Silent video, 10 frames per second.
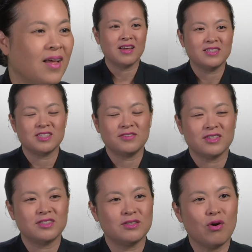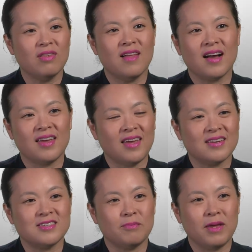I just feel so
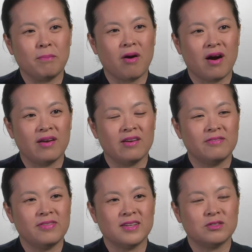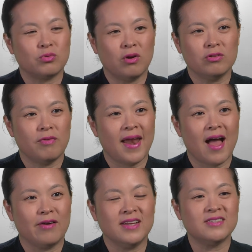lucky to be part of this
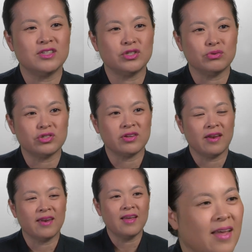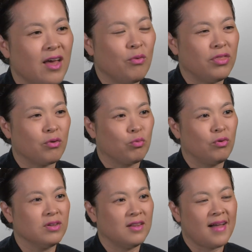world-renowned institution with a
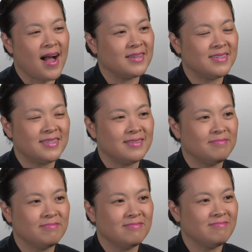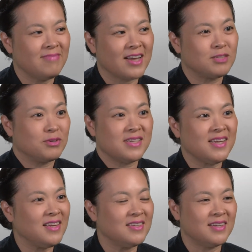world-class
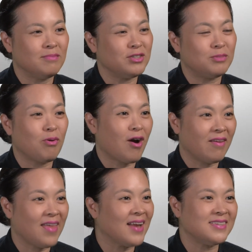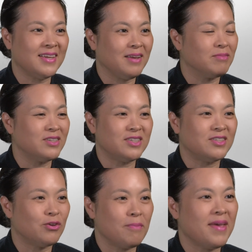expertise, and I'm just part of that team. It's
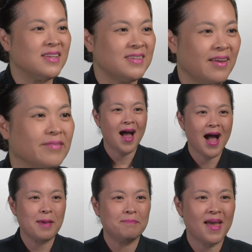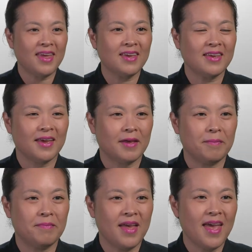just so amazing. I'm Betty
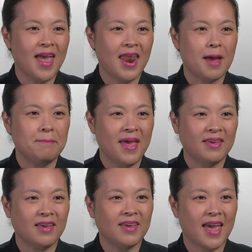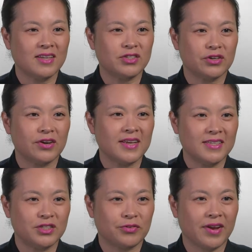Kim, and I'm making cancer
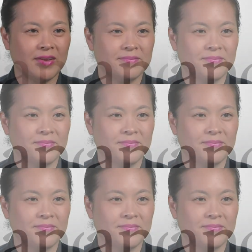history.